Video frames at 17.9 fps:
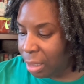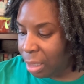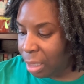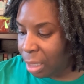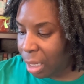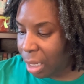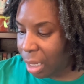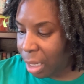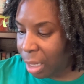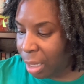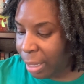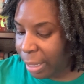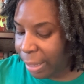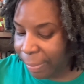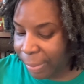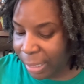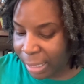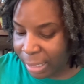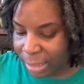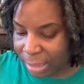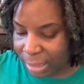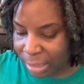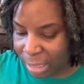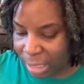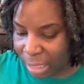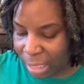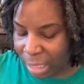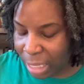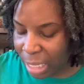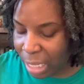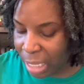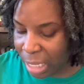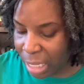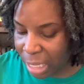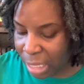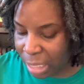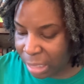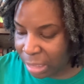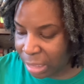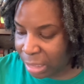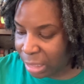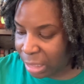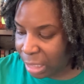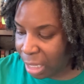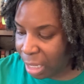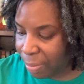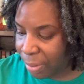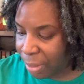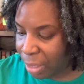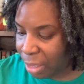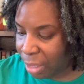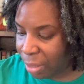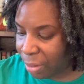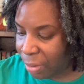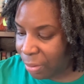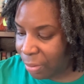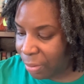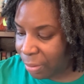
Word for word: Um, let's see. W.